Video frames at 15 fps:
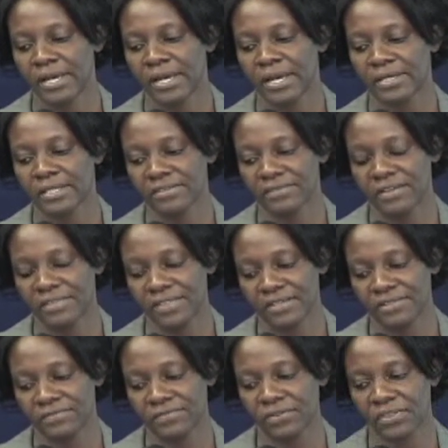And given
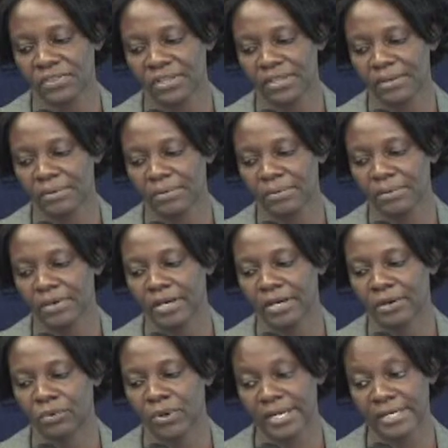that for the
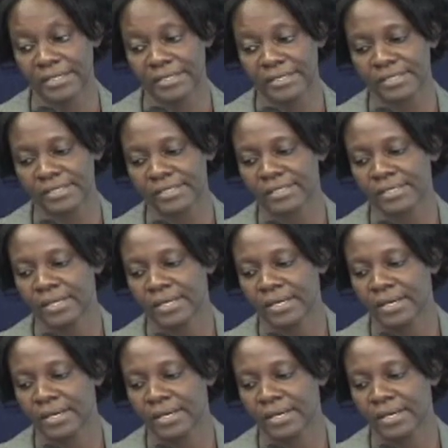white